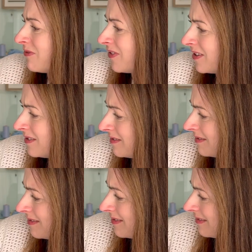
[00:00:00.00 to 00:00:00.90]
front.
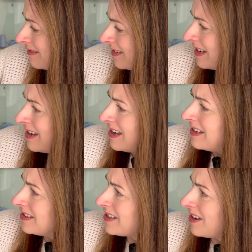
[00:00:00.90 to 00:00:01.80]

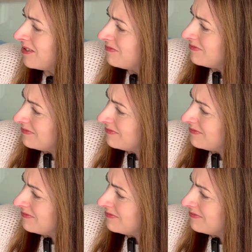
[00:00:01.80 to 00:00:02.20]
So